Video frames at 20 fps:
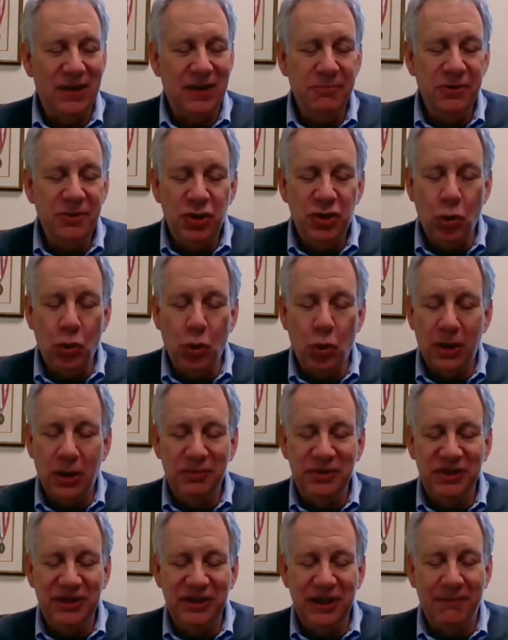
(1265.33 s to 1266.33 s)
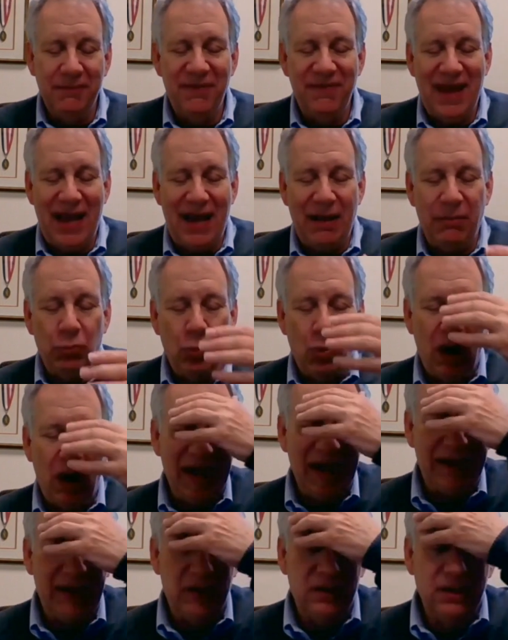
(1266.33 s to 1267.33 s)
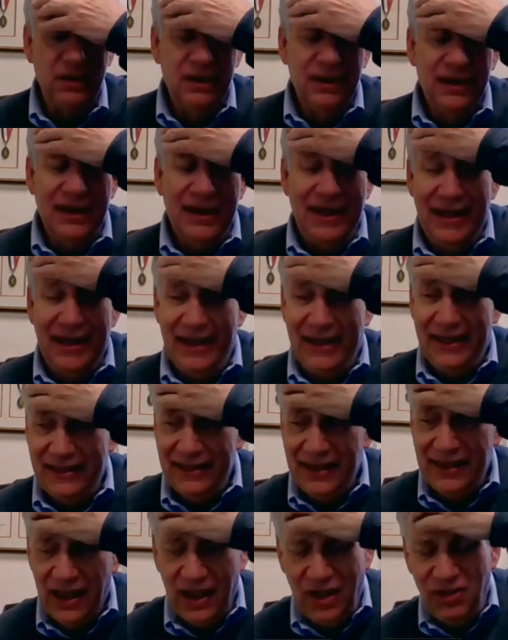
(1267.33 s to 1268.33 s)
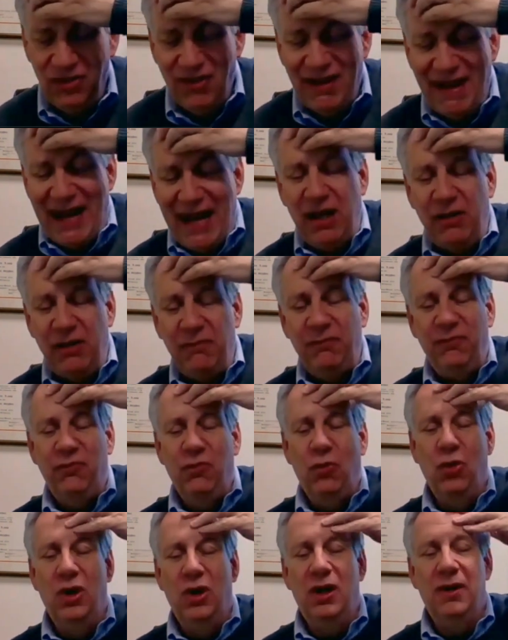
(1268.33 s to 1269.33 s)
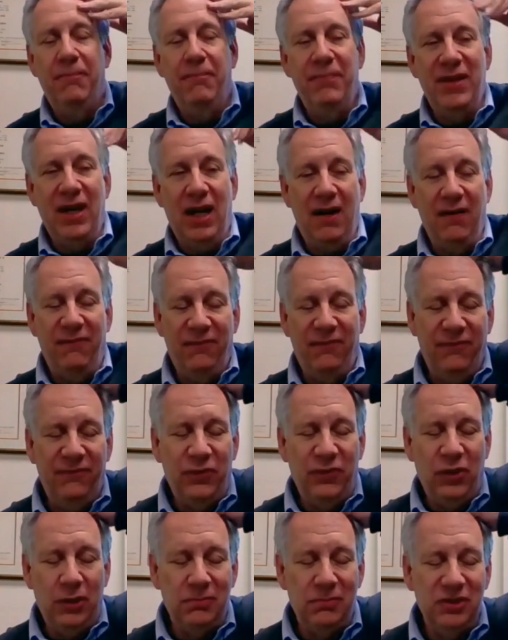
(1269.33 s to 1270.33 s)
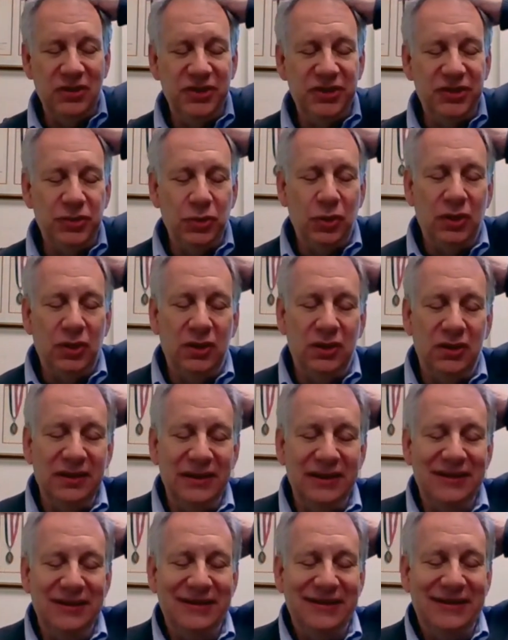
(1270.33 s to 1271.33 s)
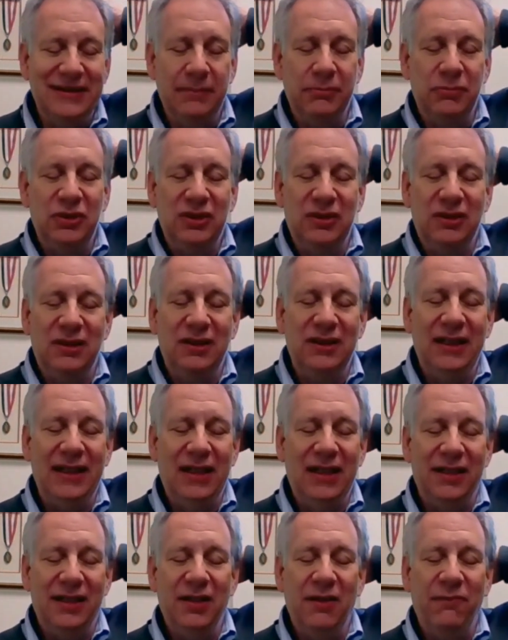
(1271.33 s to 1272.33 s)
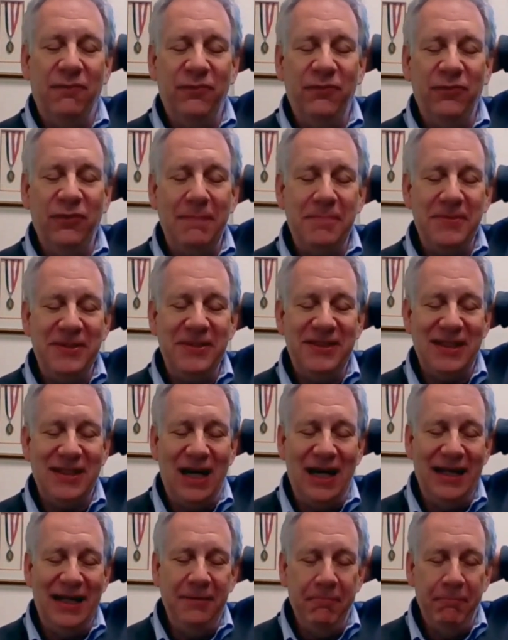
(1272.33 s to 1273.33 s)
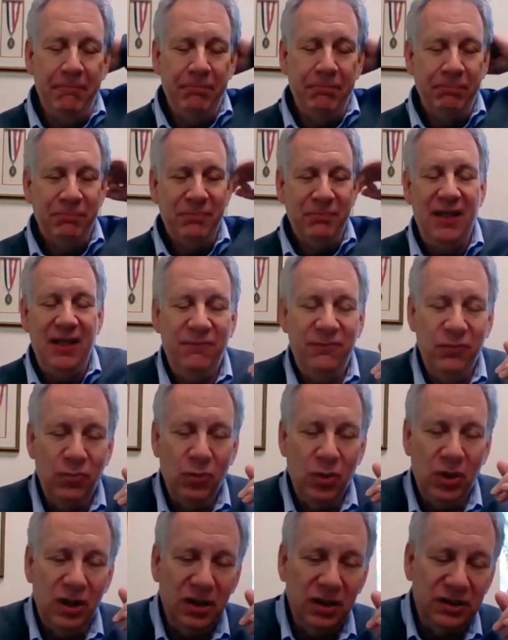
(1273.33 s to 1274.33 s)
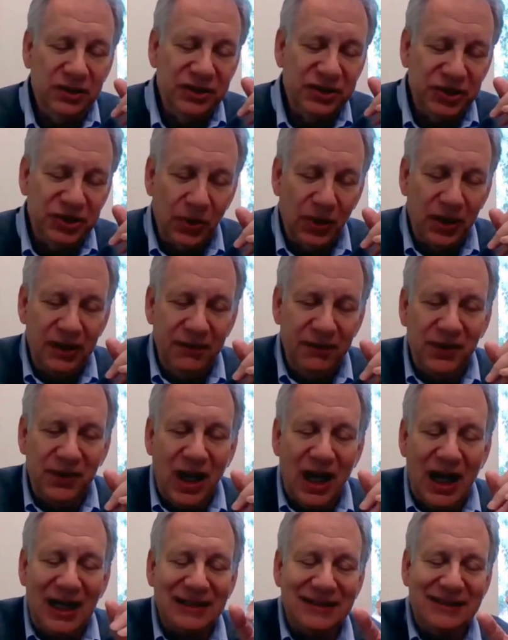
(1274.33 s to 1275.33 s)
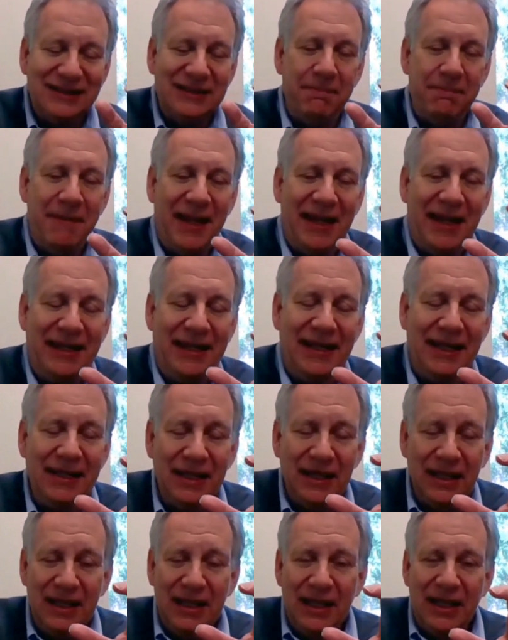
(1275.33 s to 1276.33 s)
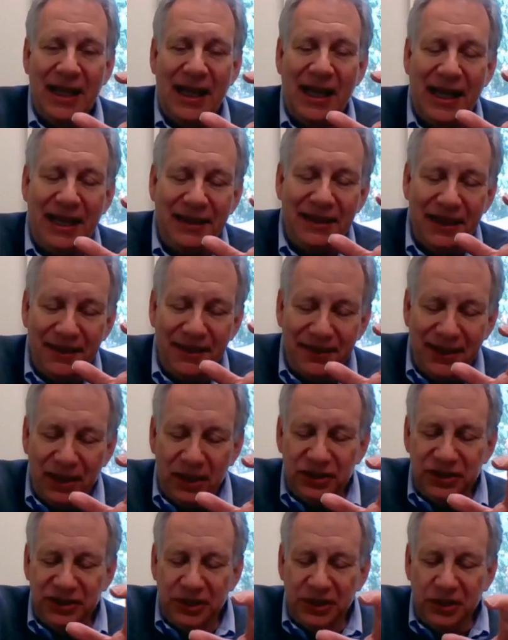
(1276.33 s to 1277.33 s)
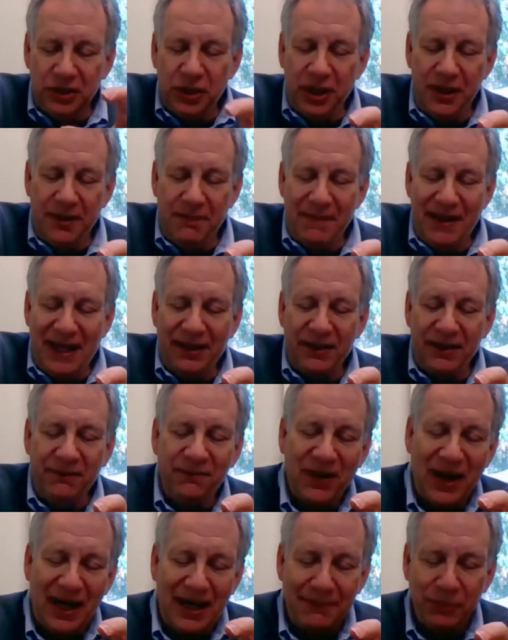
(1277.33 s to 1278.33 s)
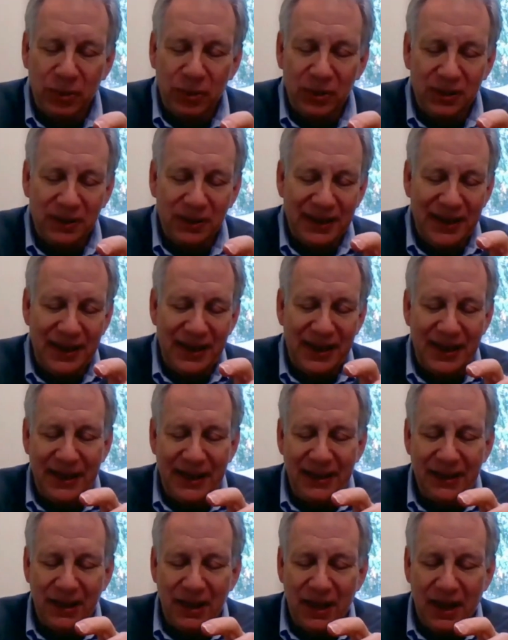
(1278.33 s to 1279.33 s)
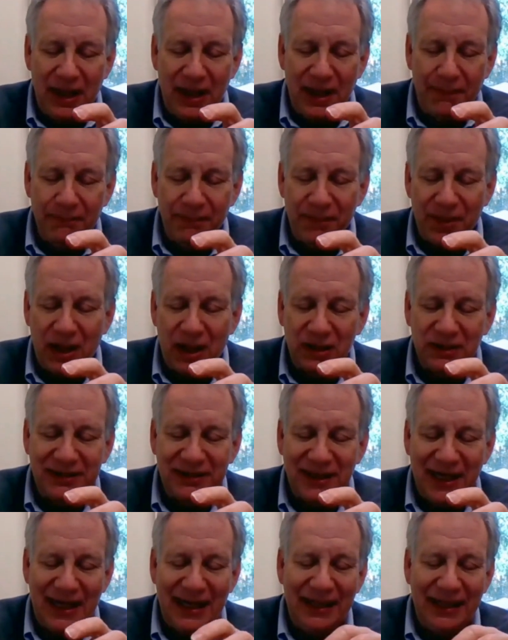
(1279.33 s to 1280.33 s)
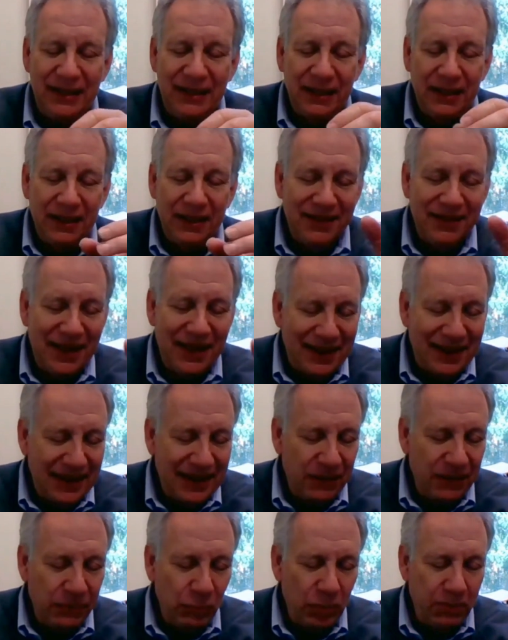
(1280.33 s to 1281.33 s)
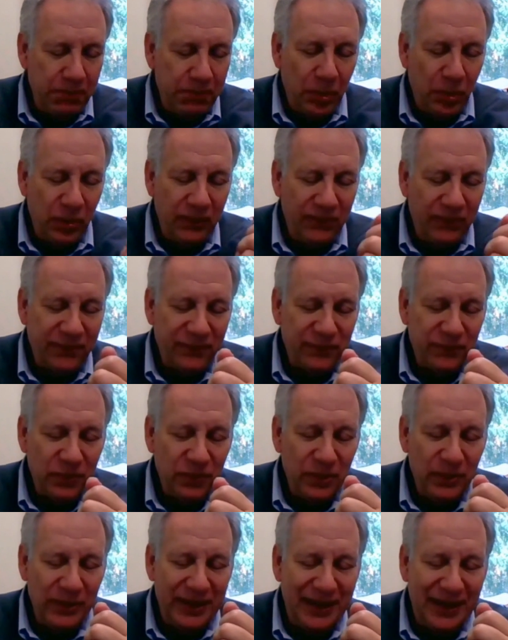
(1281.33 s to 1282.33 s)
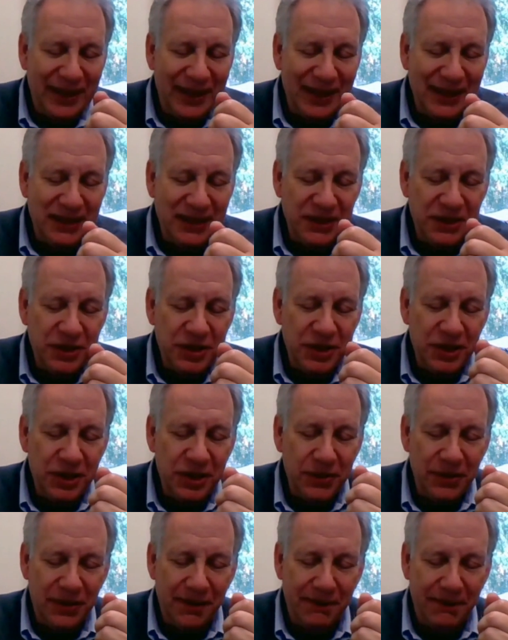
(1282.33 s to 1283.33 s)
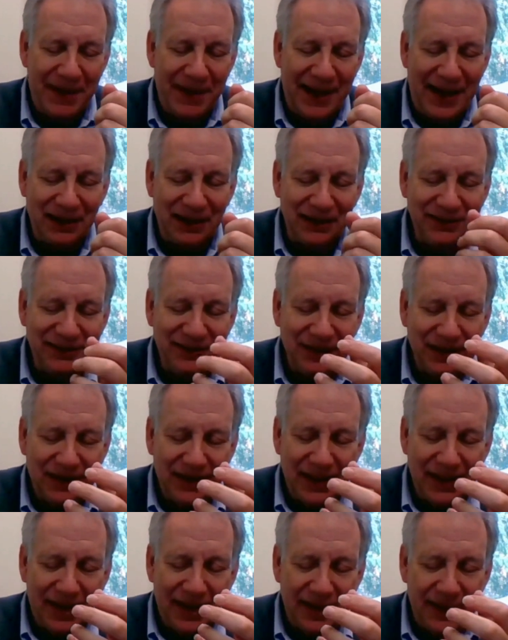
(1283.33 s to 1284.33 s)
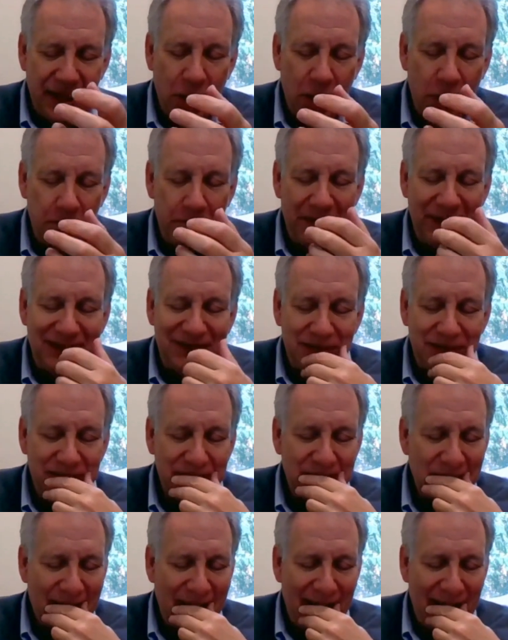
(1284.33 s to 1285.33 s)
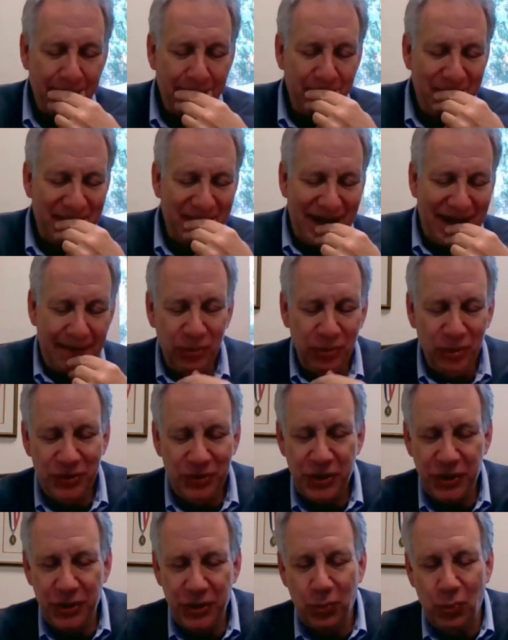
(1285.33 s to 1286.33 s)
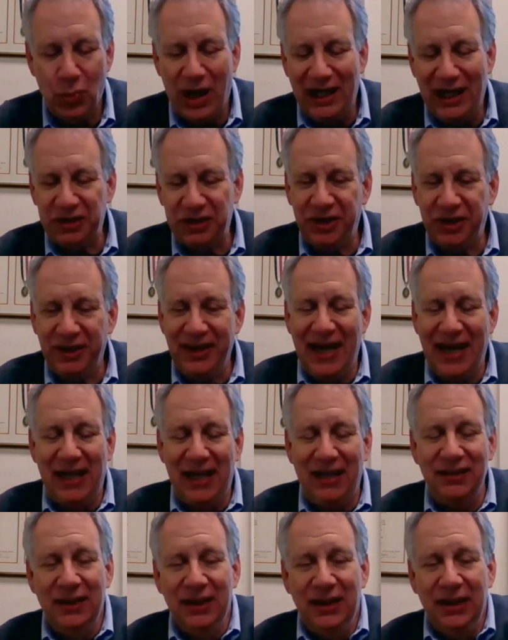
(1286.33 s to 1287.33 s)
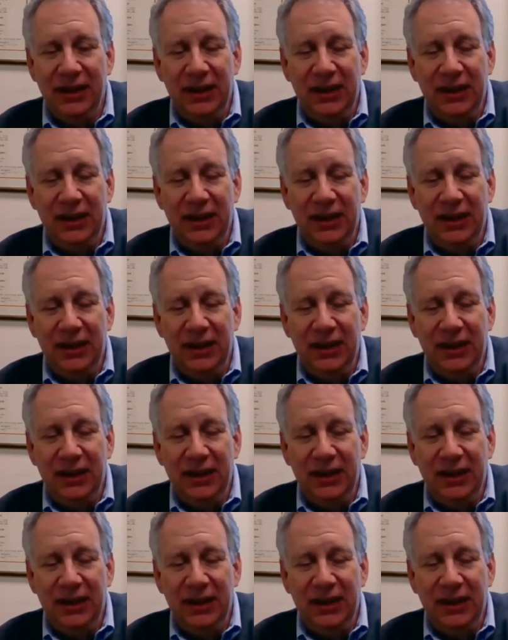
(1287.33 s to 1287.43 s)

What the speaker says: absorb some of that water and allow for a firmer stool. And similarly, on the flip side, if we're sort of constipated and there's a good amount of fiber in our diet, then it will pull fluid into the bowels and help us be able to wash it out.